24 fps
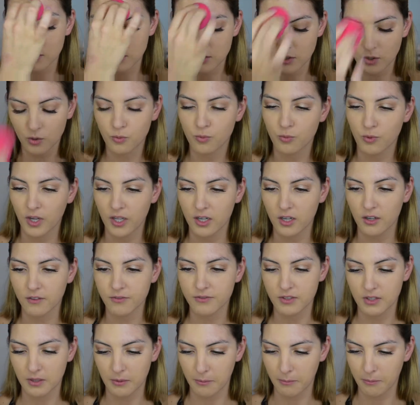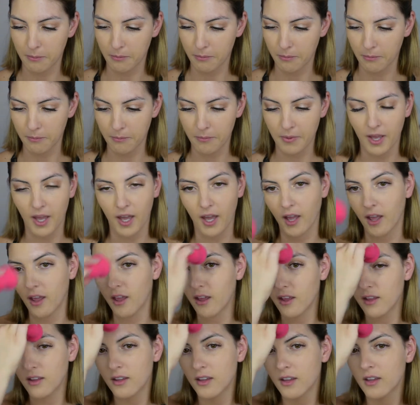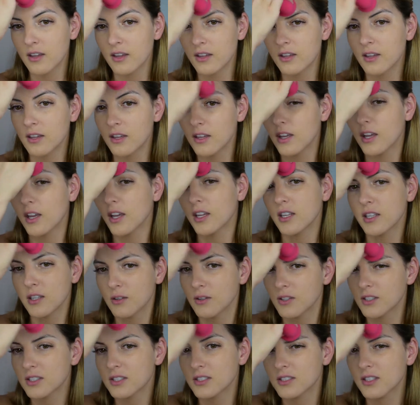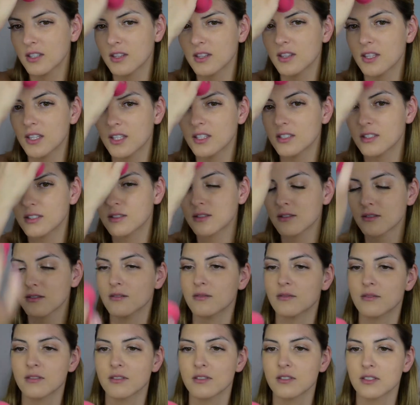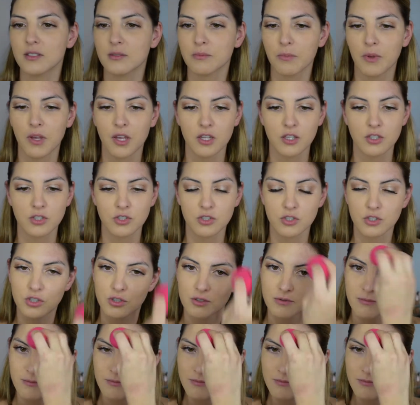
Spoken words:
So right off the bat, I noticed that this sponge